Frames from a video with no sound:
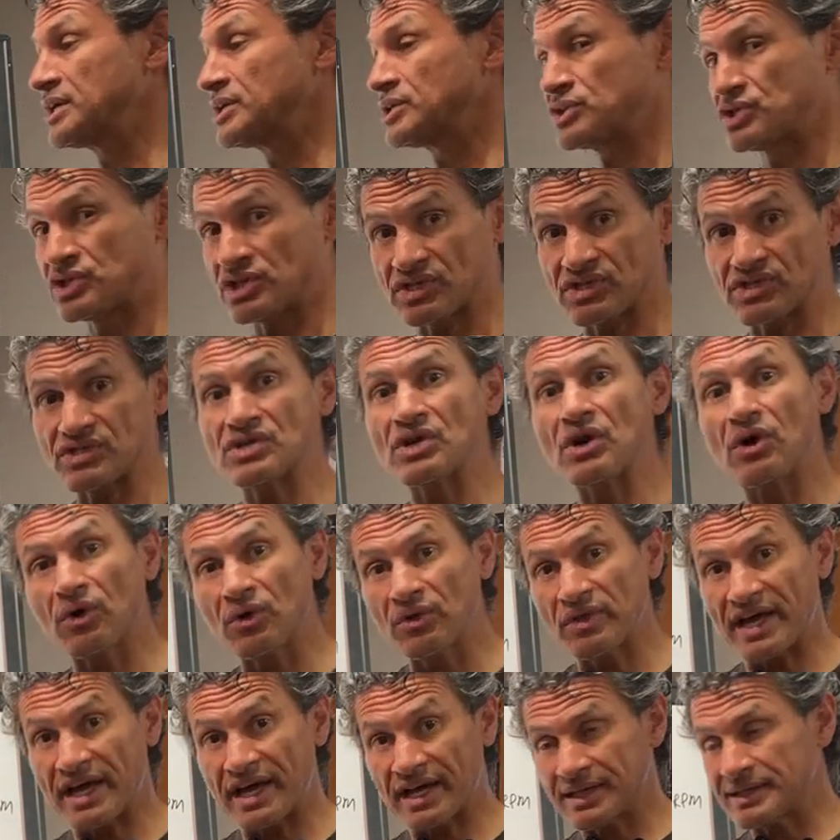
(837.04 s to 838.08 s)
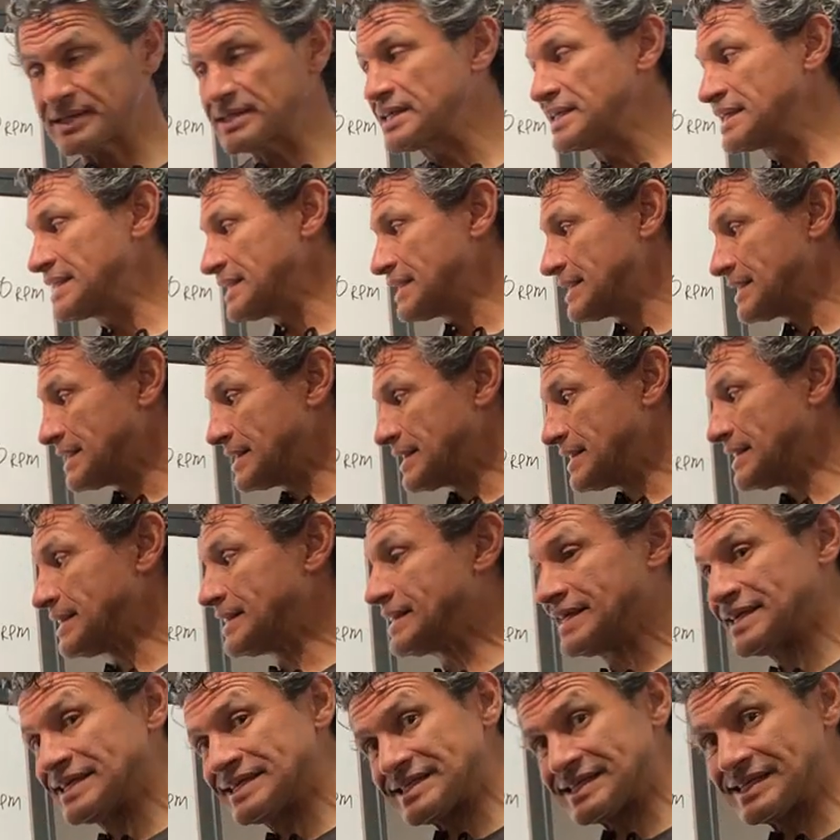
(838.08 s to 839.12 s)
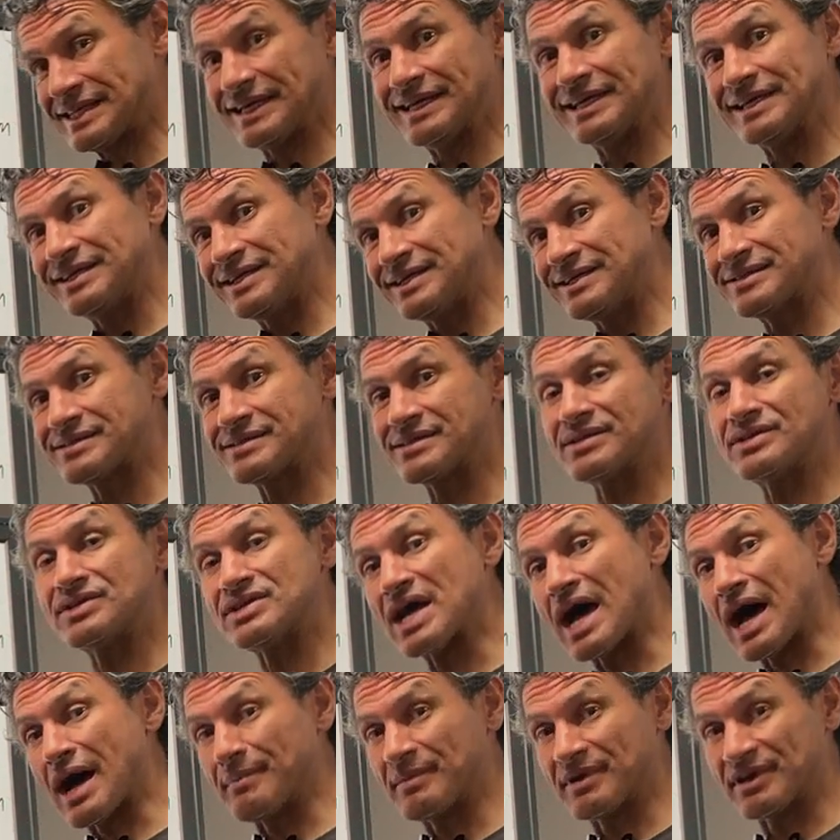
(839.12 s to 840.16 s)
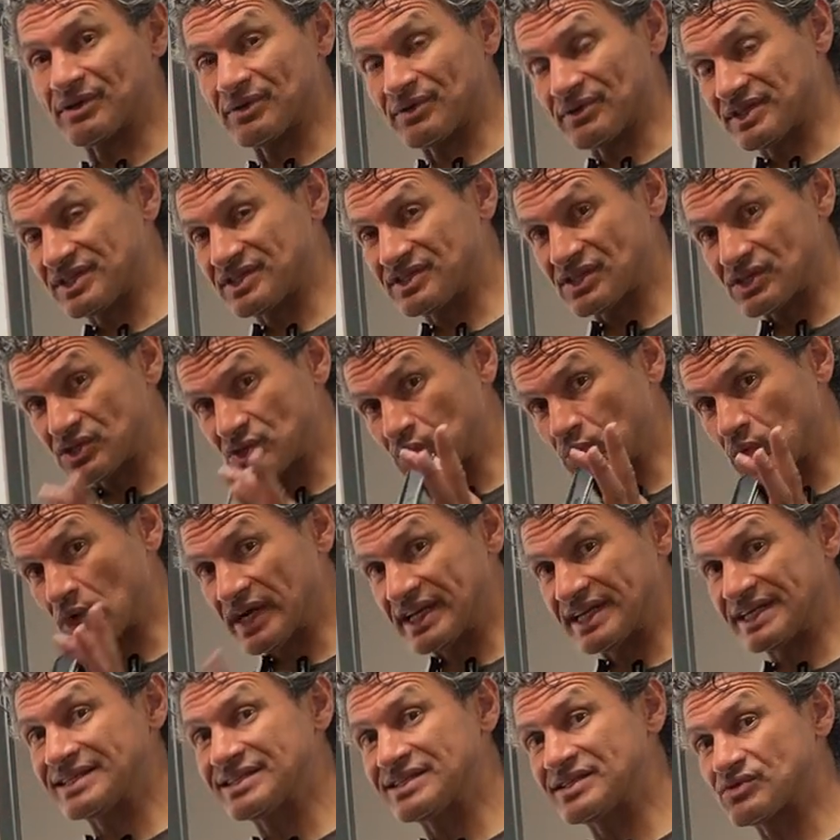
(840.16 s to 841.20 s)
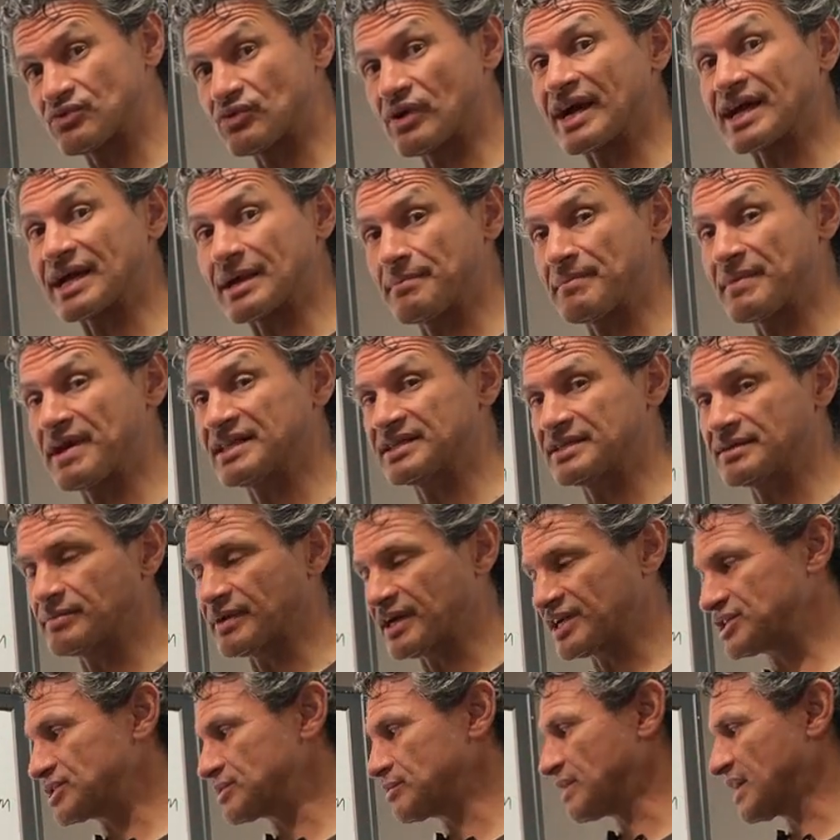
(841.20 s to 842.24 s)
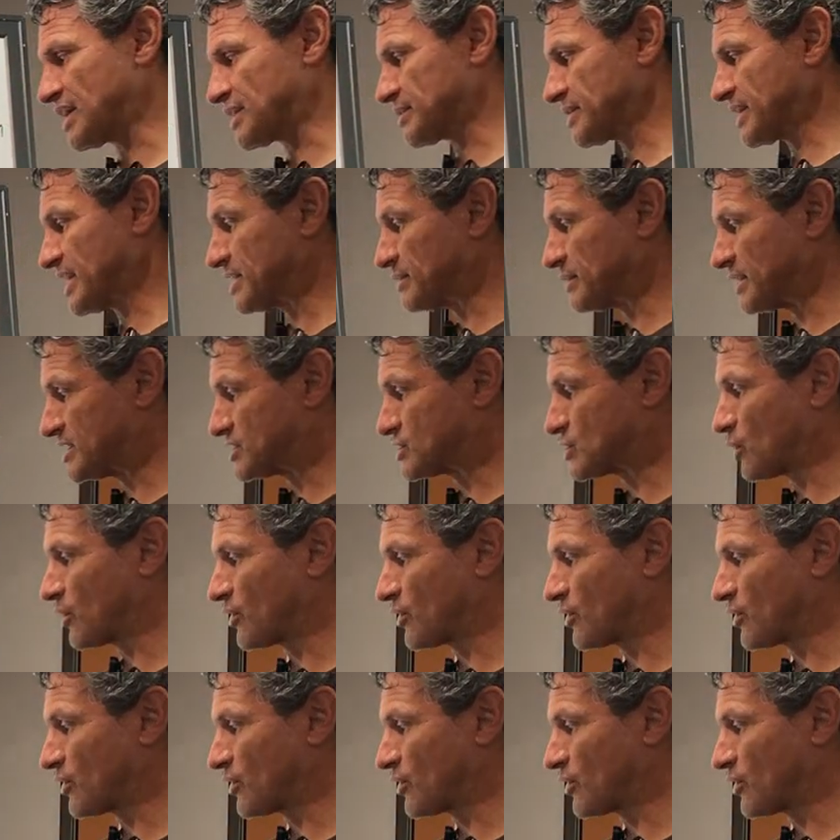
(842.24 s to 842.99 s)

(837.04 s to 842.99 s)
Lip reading: just know that this is nominal. This is what is recommended by Shimano. Anyway, so